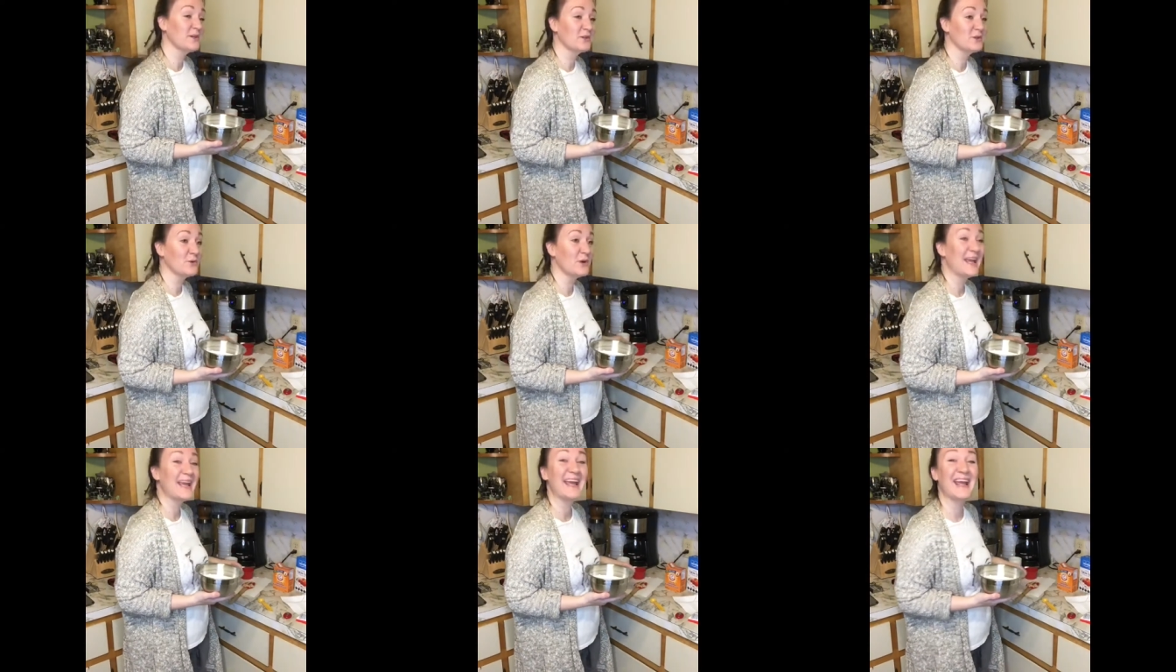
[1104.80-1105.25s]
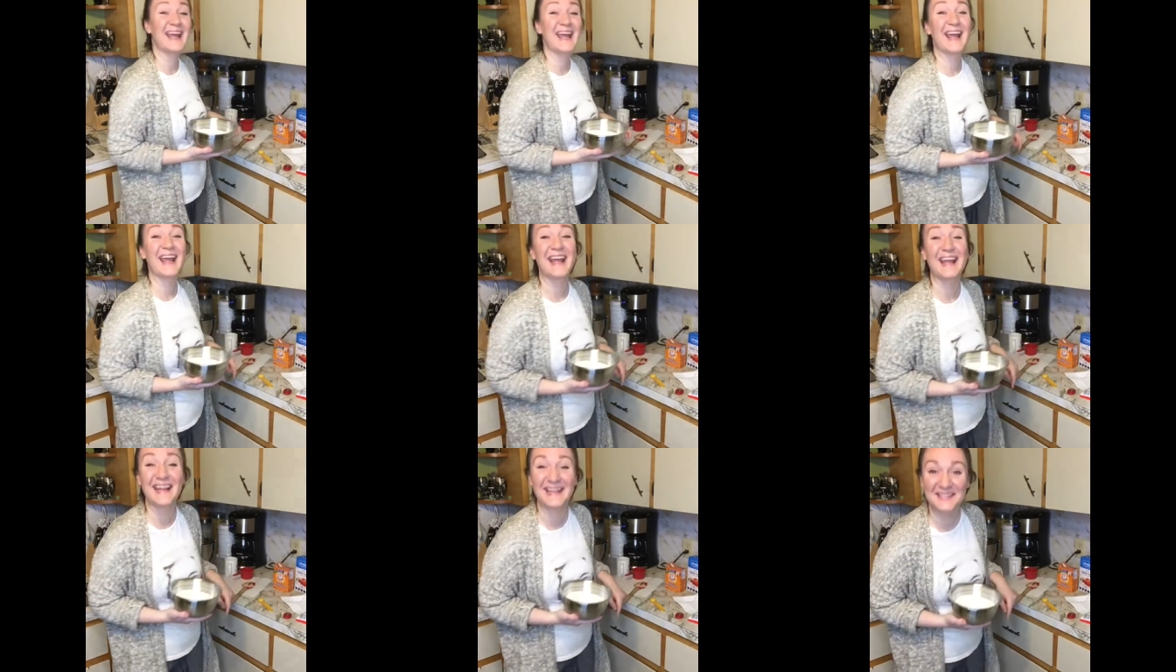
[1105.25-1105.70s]
who
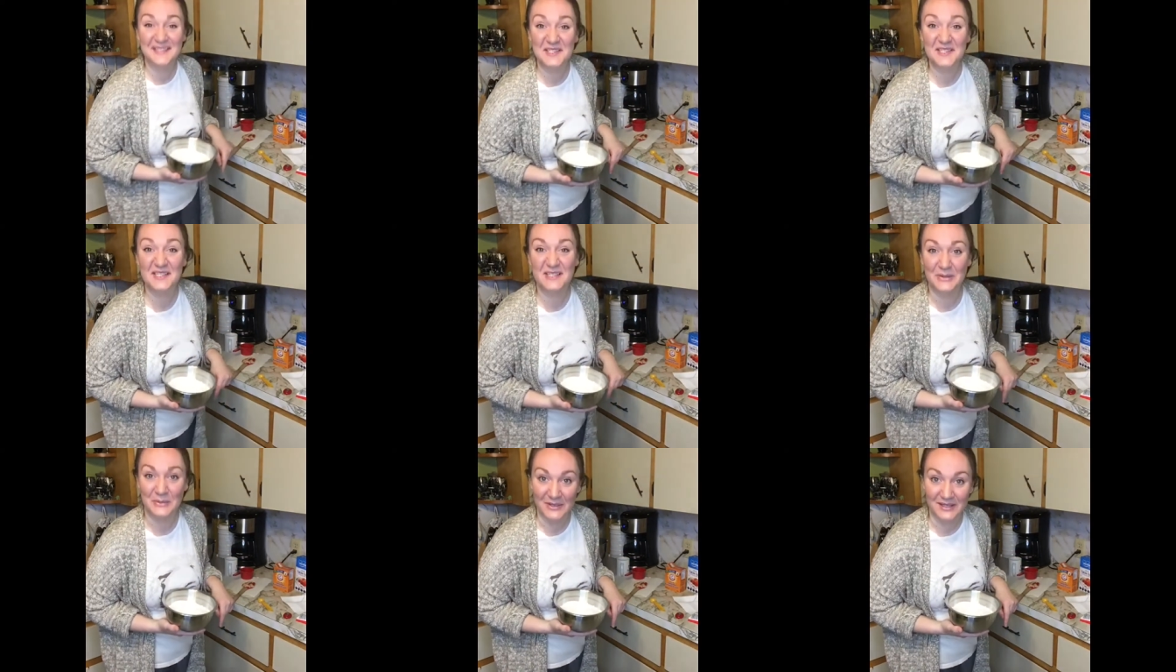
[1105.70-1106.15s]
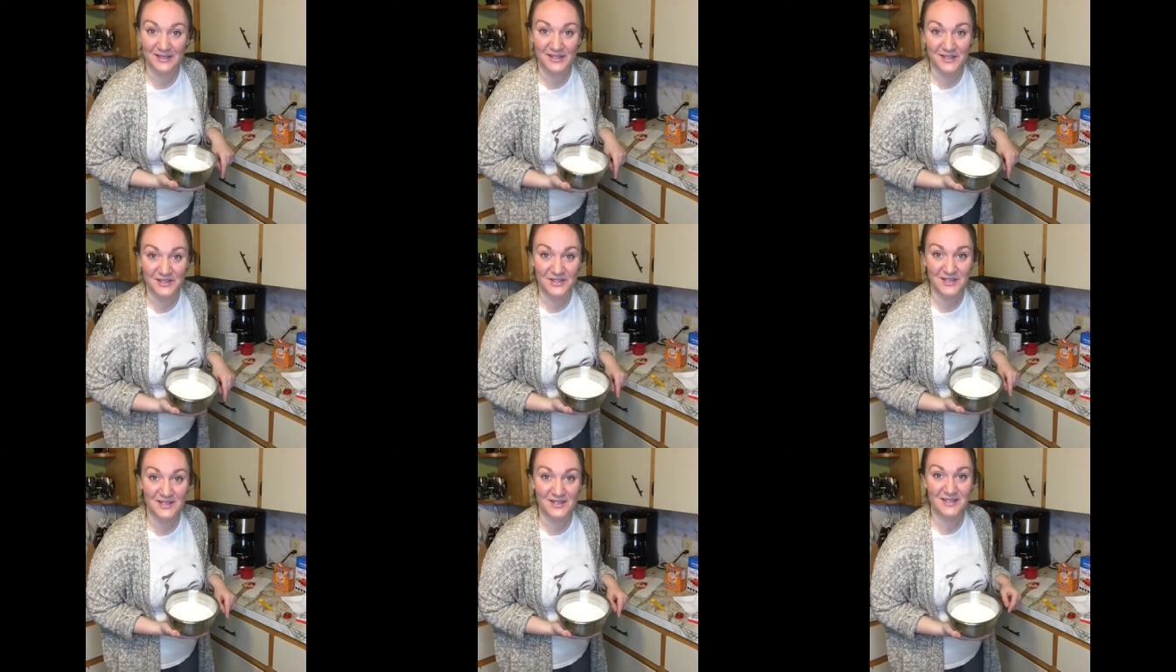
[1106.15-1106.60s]
hates doing
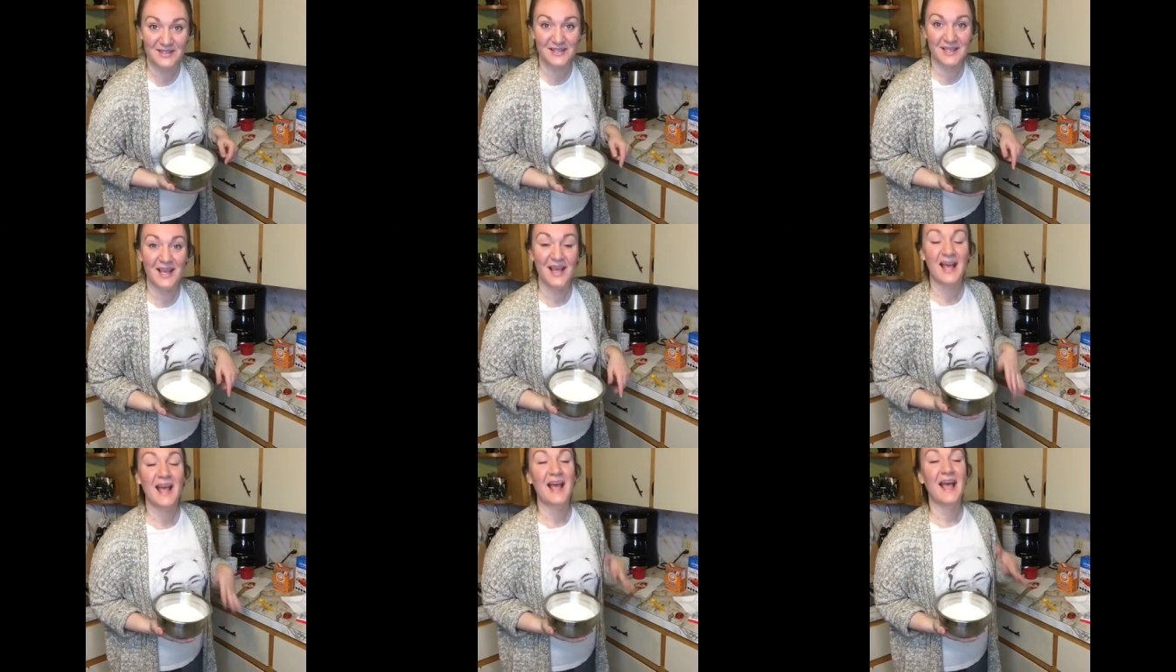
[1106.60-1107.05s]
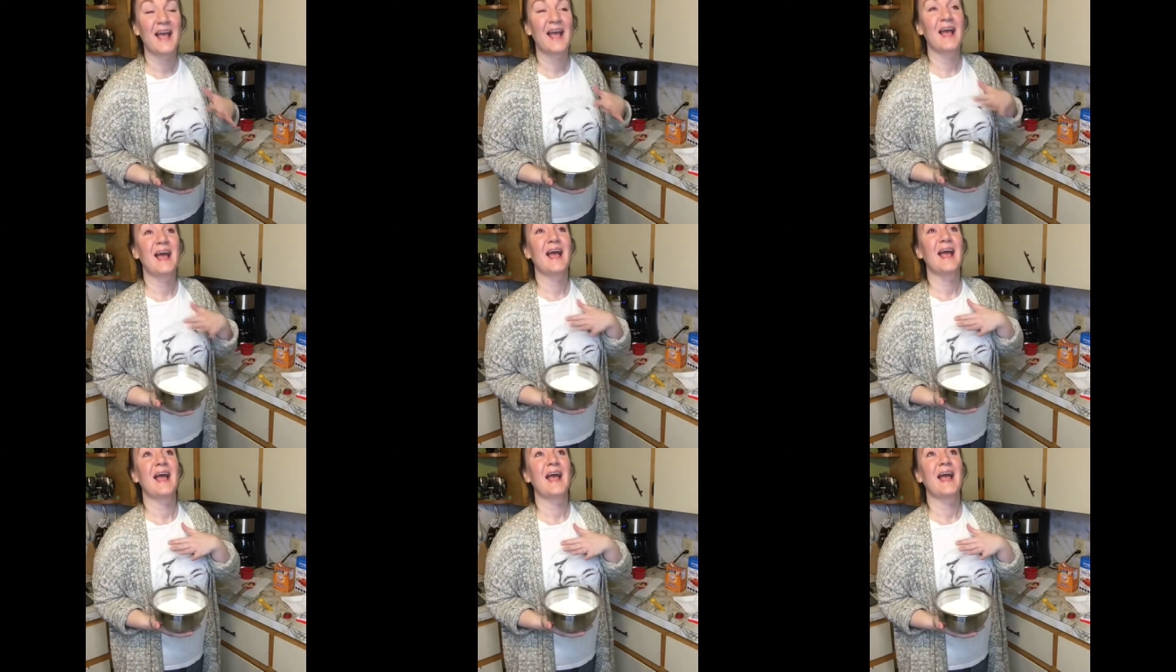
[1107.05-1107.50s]
dishes,
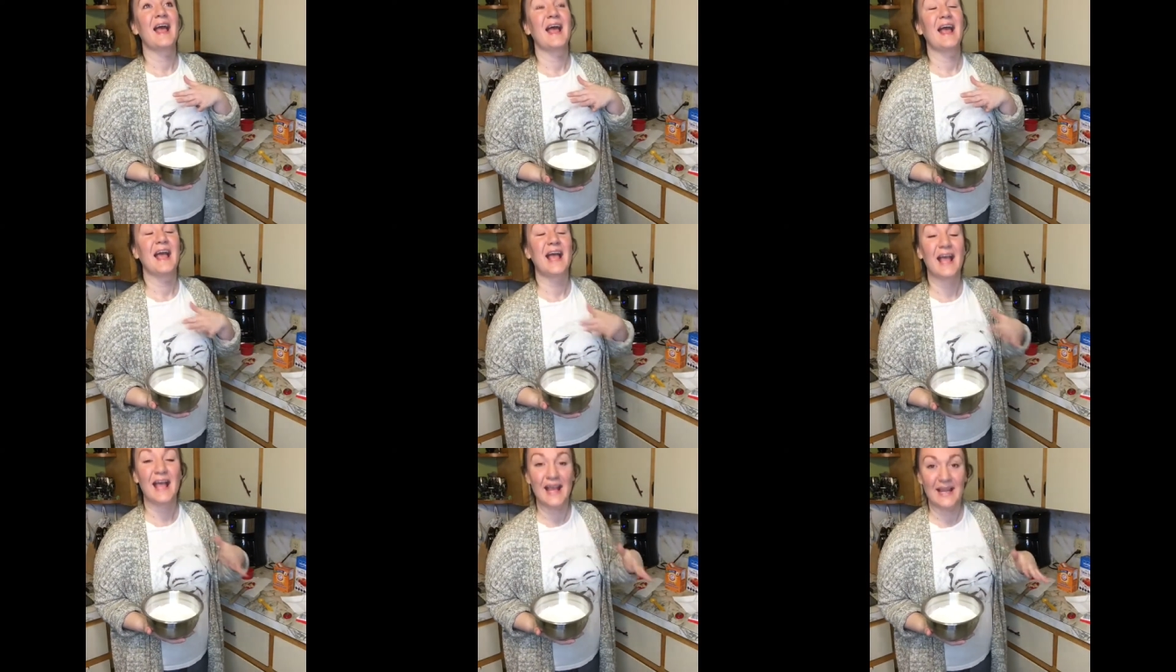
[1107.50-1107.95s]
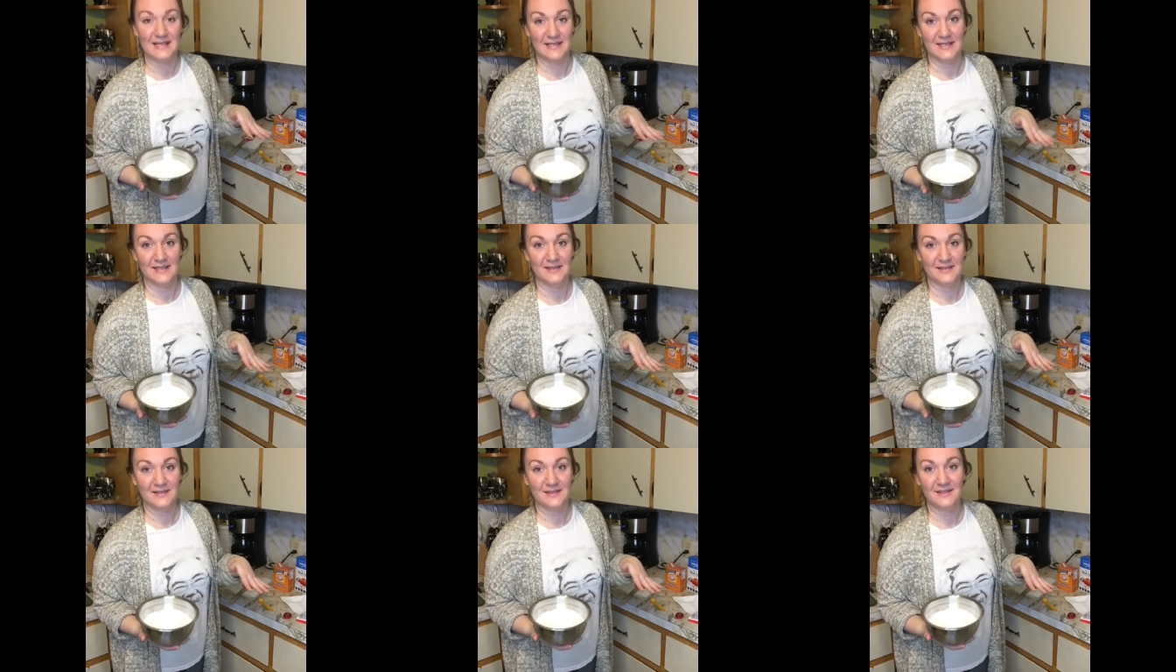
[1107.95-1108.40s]
hate
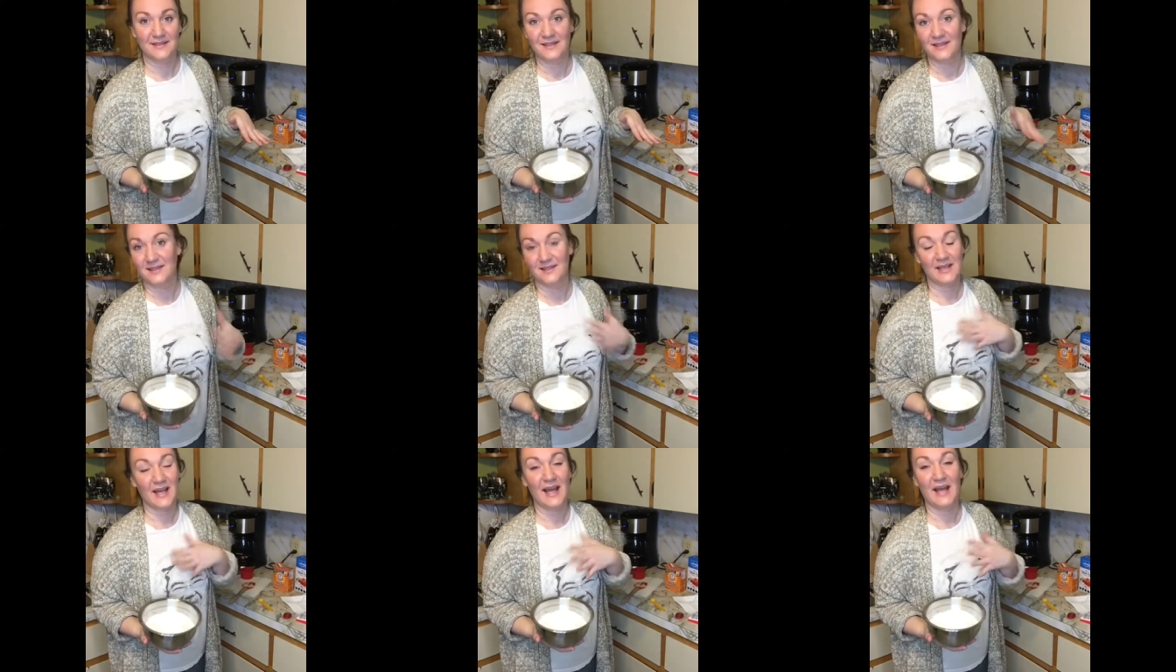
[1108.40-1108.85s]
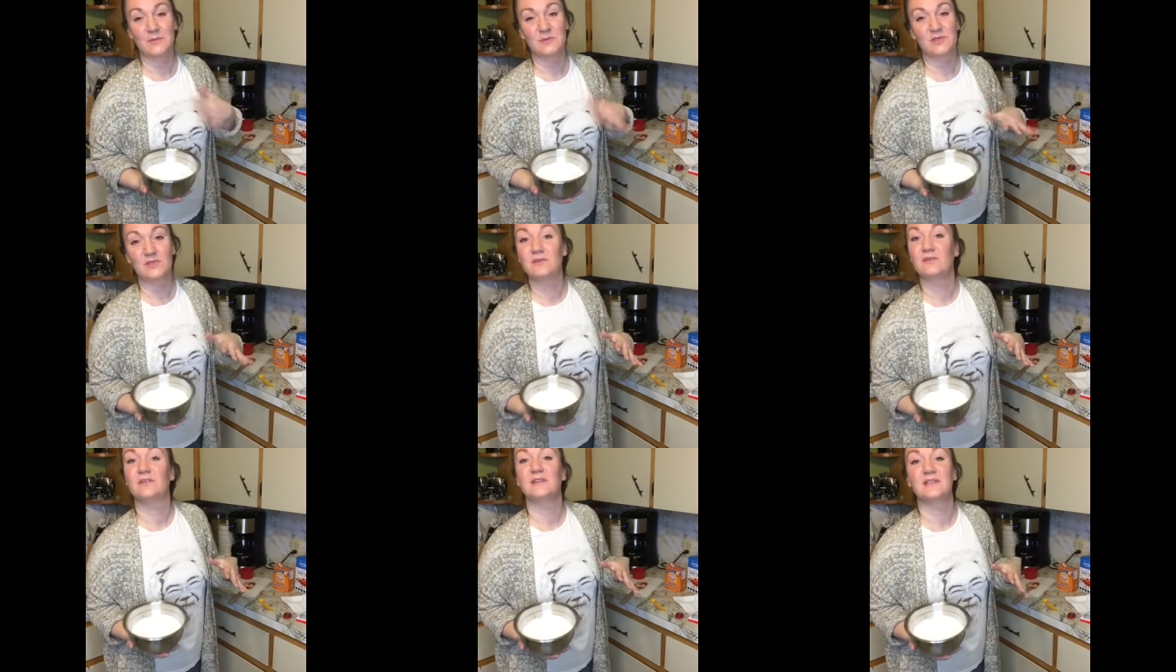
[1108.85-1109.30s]
it. Like, I
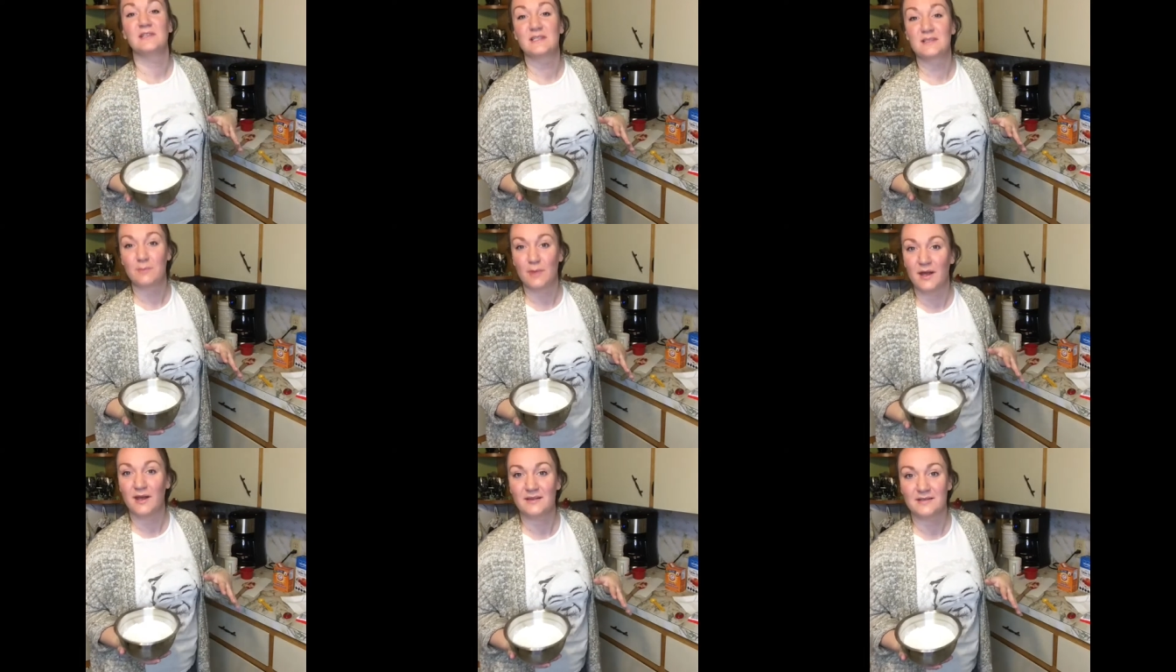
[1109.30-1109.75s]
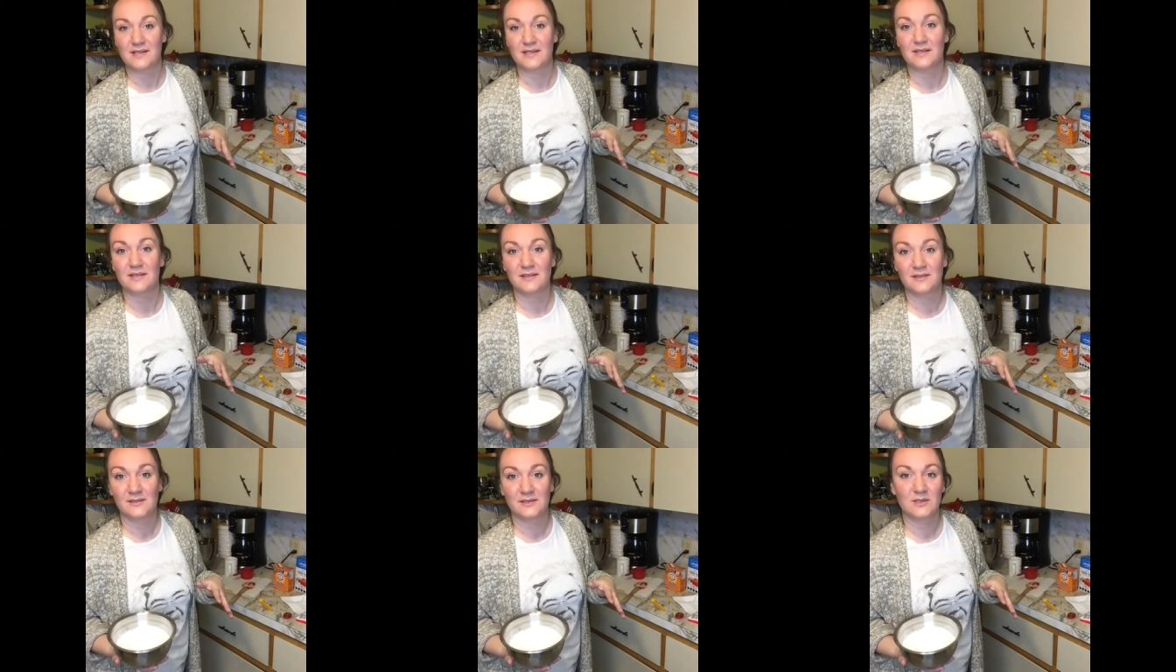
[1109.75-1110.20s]
absolutely despise
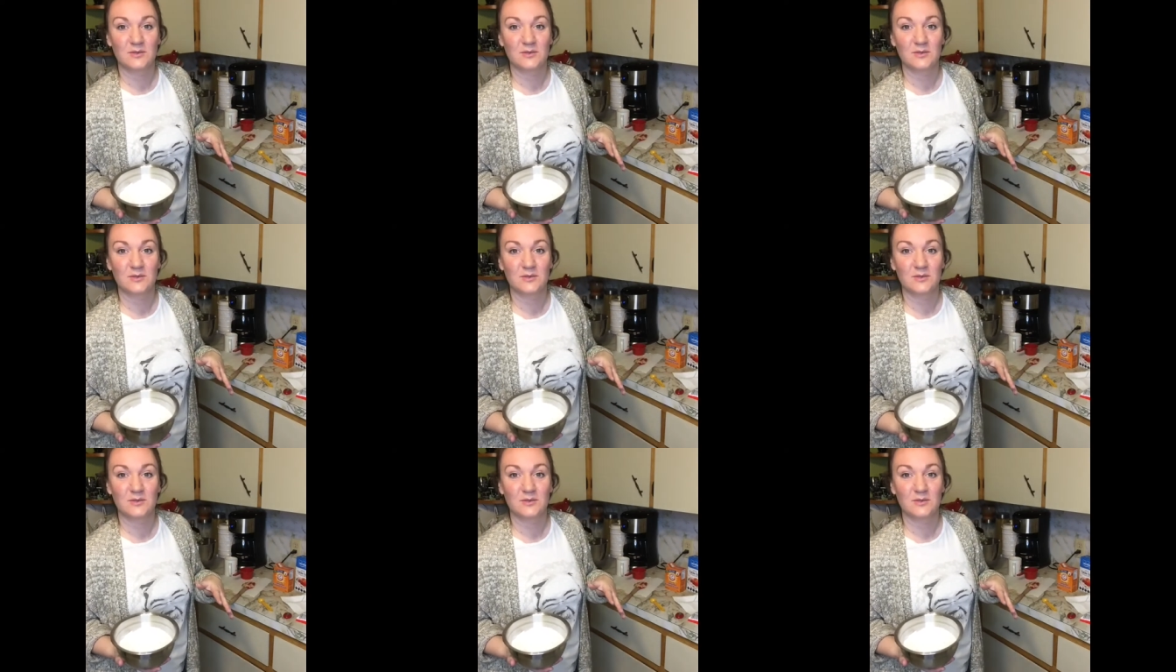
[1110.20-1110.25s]
it.